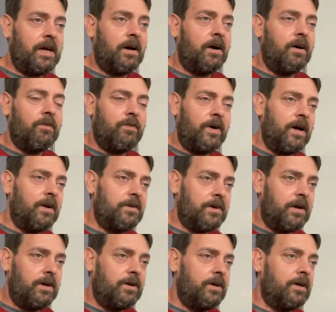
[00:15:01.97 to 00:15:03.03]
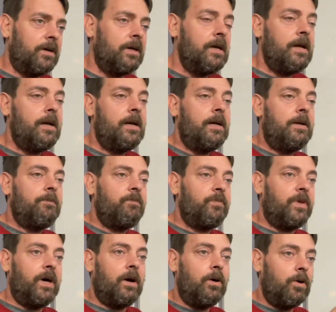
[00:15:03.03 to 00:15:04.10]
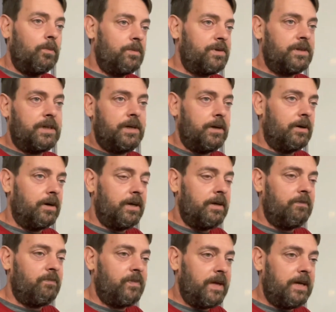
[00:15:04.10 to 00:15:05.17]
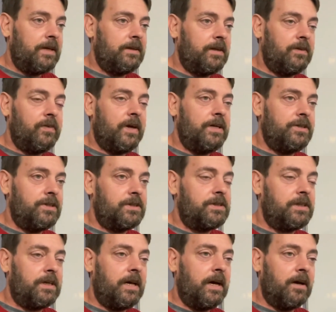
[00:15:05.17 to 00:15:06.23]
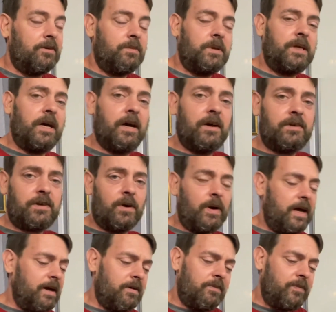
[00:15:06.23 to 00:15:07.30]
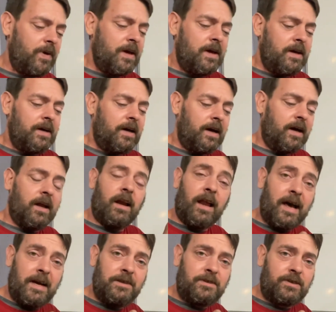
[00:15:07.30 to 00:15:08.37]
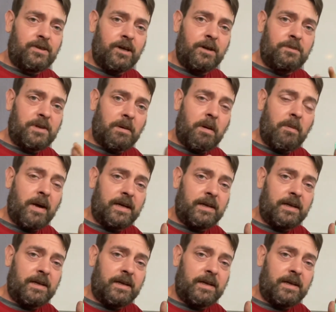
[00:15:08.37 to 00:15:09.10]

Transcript: all falls under the home security thing that they just announced. But they also have light strips. I'm about